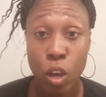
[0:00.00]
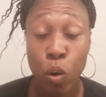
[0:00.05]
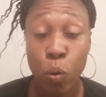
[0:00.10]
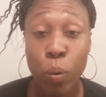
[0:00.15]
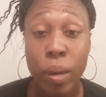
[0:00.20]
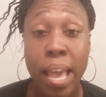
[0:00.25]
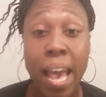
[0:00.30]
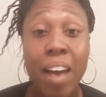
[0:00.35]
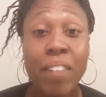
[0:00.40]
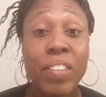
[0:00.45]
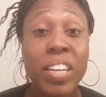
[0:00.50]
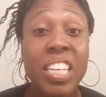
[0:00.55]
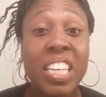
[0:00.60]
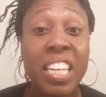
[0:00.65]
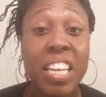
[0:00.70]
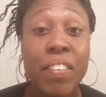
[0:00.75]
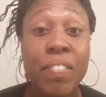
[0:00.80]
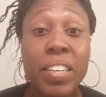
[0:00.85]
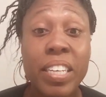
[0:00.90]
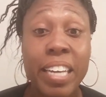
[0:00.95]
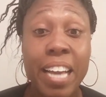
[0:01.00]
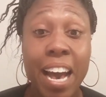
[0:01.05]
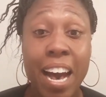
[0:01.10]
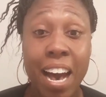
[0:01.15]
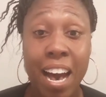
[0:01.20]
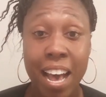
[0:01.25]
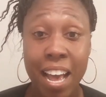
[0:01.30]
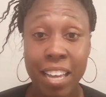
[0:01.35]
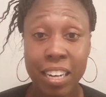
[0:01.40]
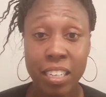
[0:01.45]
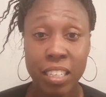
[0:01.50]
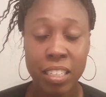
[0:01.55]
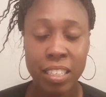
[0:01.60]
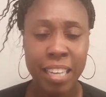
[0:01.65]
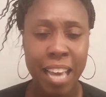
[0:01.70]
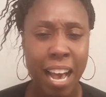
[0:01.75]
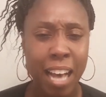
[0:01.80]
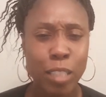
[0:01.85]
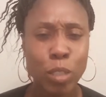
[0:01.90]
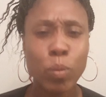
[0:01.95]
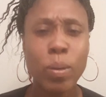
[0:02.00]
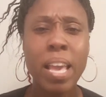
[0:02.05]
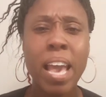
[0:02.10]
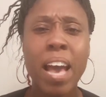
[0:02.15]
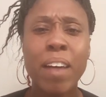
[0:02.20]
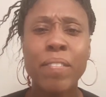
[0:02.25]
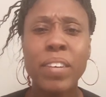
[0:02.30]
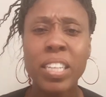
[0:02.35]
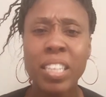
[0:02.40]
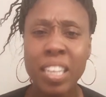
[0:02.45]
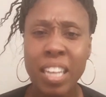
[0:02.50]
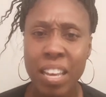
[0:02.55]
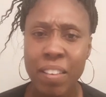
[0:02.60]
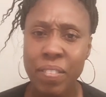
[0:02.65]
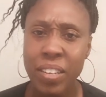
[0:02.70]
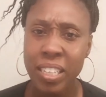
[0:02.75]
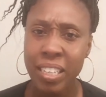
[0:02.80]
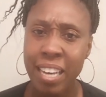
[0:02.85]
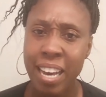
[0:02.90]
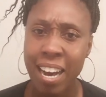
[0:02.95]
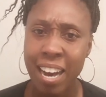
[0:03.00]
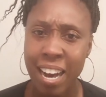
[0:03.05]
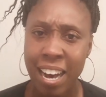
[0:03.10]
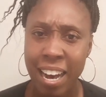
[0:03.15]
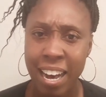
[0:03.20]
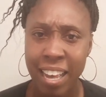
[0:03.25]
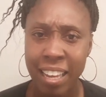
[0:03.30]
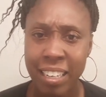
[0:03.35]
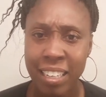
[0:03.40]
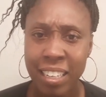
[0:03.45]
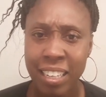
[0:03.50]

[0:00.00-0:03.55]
We have a living God. Guys, we have a living God.